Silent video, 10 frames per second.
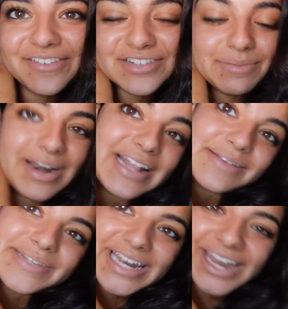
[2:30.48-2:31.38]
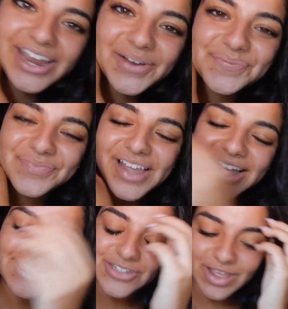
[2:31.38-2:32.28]
if someone ends up sitting here
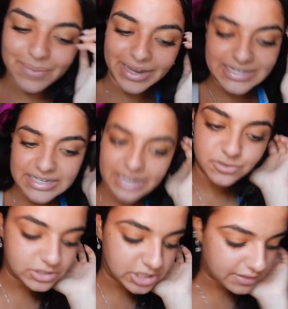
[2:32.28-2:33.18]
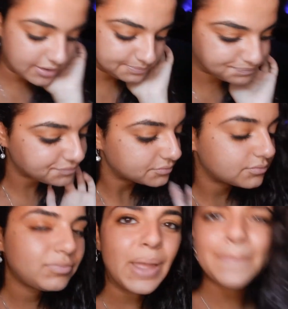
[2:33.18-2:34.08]
so that we can sit next to each other.
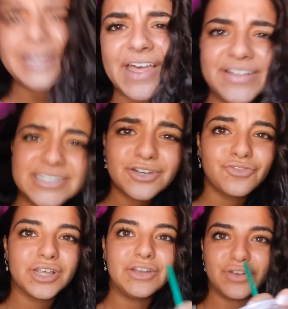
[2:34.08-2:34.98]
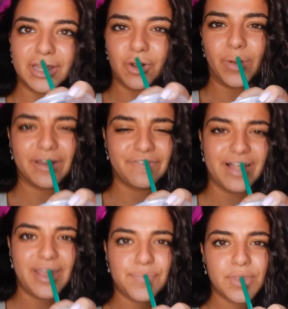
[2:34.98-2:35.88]
But yeah, this is a really, really quick
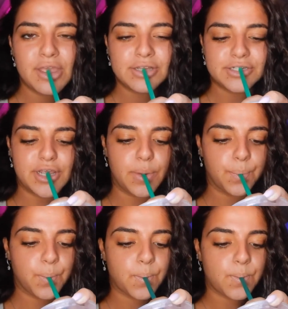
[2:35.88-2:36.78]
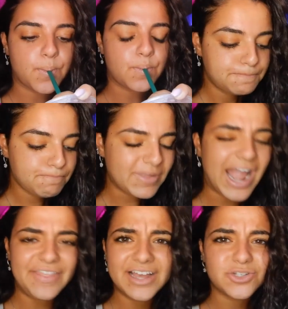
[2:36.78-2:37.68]
flight. So
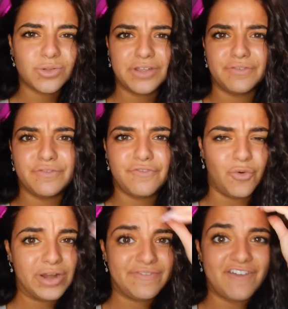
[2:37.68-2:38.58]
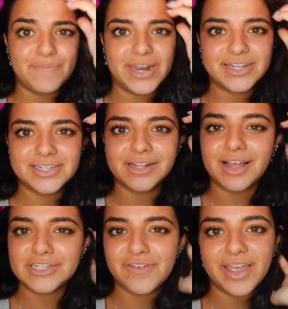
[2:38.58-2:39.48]
I think it's only 45 minutes to
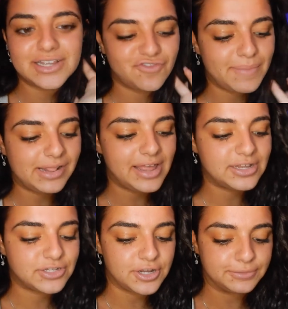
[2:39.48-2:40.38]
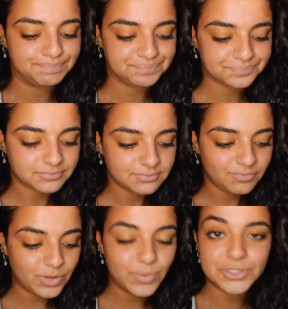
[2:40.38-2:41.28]
Las Vegas from LA, so
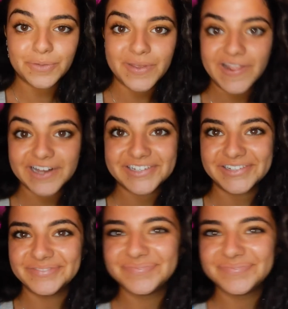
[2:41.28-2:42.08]
should be there soon.